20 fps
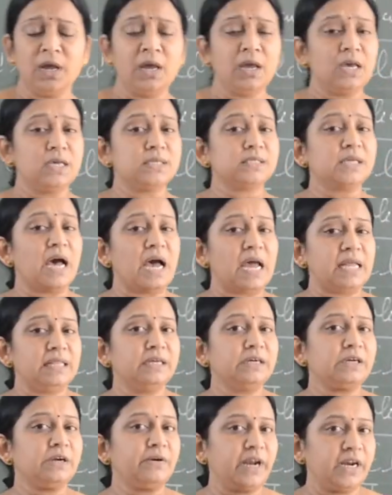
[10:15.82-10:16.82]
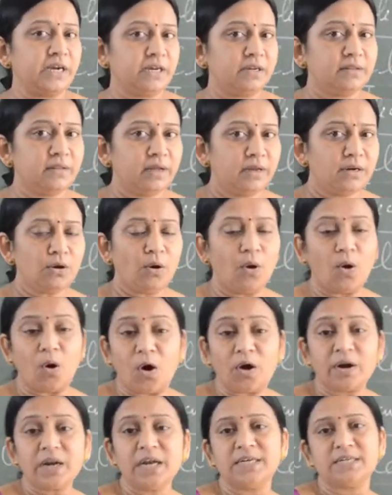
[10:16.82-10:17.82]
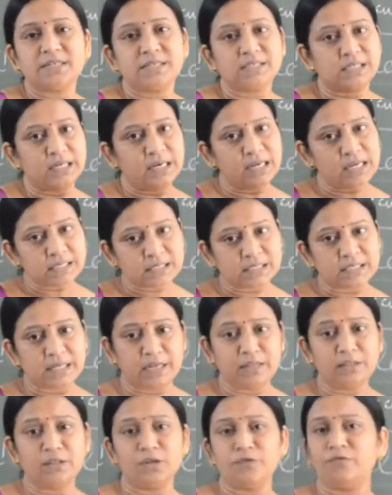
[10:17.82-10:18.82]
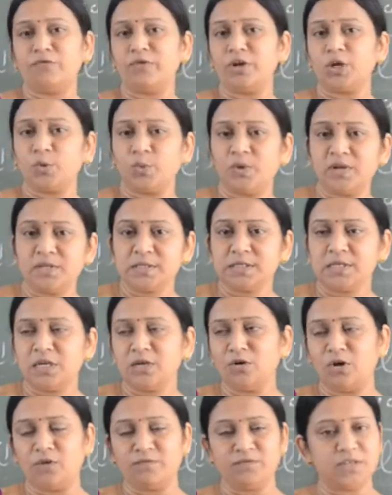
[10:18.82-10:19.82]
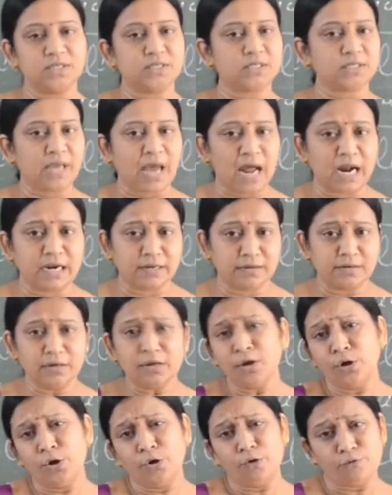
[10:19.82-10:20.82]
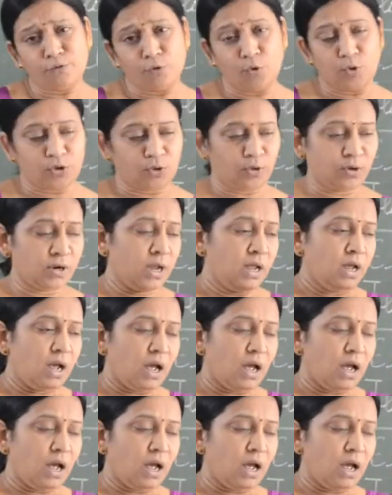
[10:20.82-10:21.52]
is either greater than or it is less than the frequency of the scattered photon.